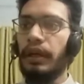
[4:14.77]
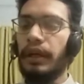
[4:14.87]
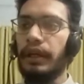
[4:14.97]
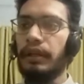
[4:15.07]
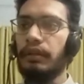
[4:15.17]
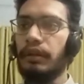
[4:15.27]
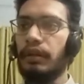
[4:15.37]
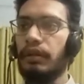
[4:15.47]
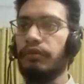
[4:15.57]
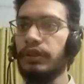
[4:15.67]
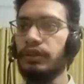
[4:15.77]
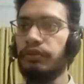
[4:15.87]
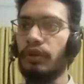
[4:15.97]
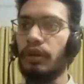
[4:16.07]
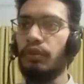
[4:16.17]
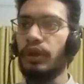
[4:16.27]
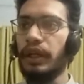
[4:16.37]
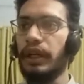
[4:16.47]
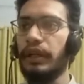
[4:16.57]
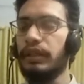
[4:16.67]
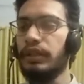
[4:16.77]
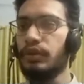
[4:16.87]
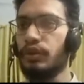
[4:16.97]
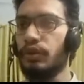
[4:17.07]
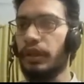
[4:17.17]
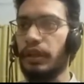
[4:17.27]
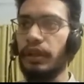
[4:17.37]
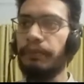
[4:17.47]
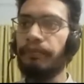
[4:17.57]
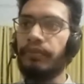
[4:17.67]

And first of all, what I need to do here